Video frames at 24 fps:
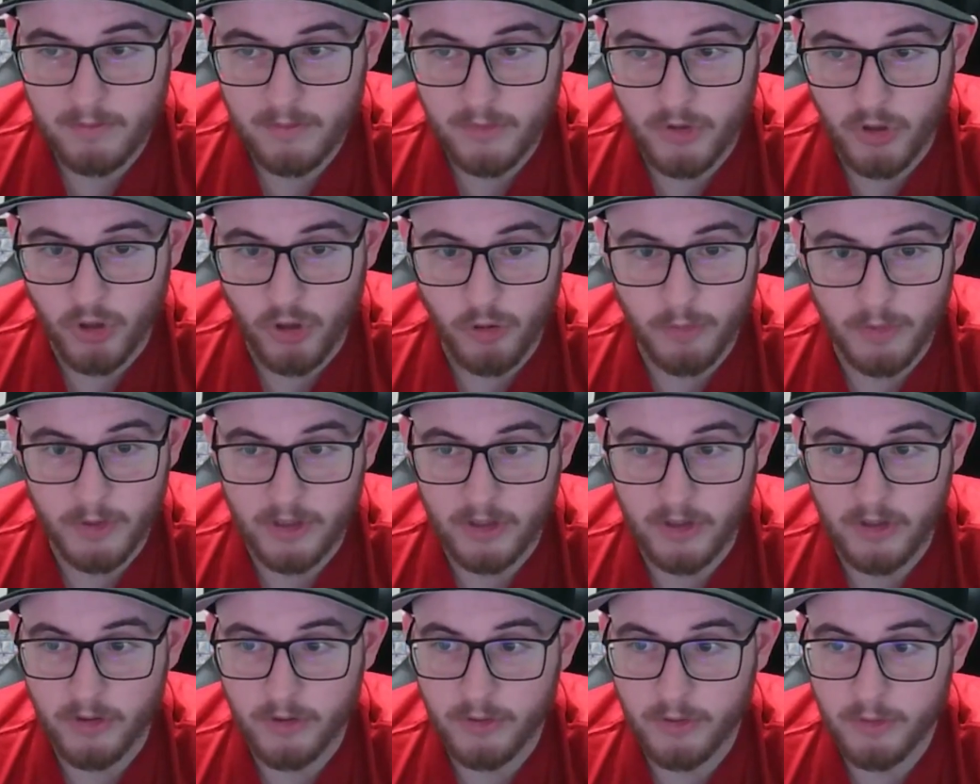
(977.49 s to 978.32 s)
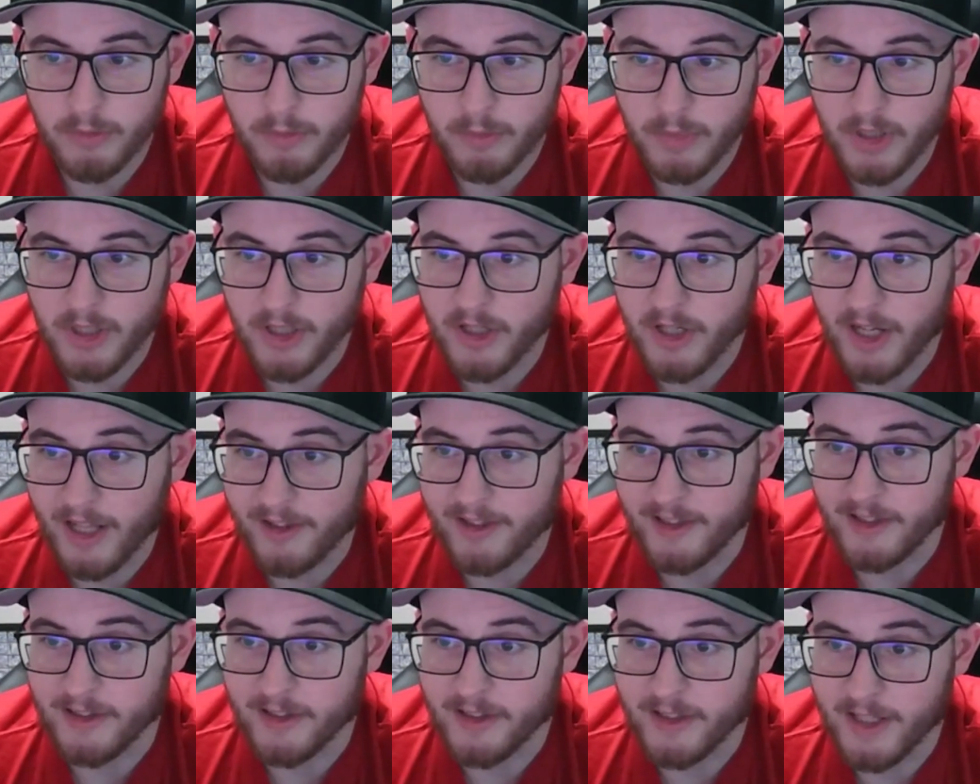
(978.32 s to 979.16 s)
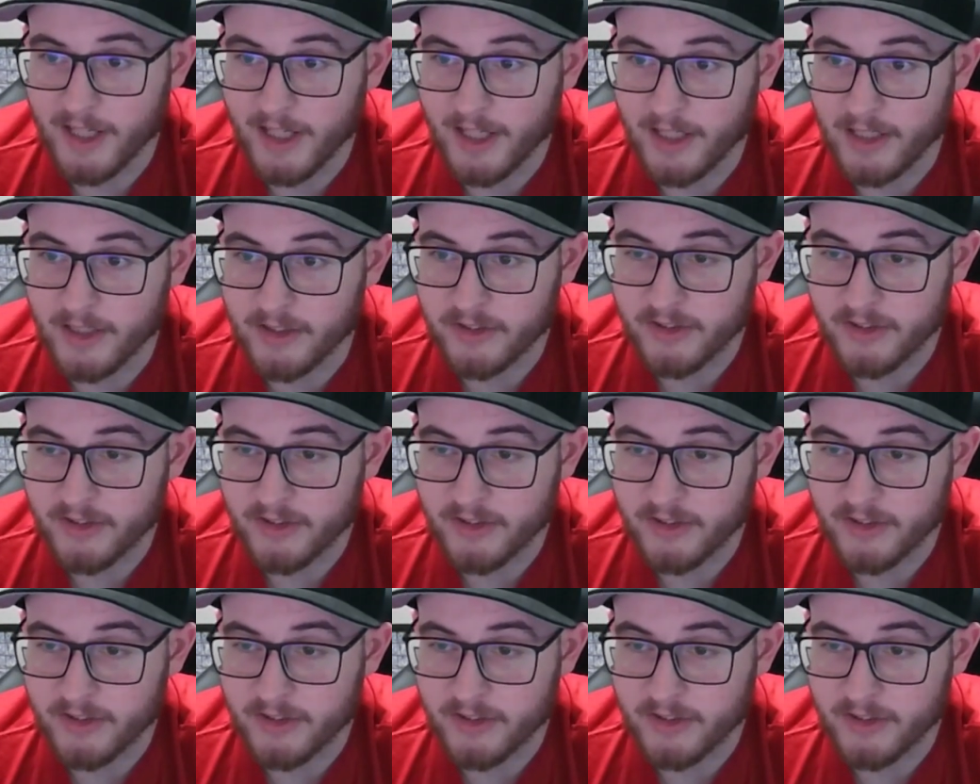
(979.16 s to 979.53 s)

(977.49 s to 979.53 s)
doom and gloom, but at the end of the day,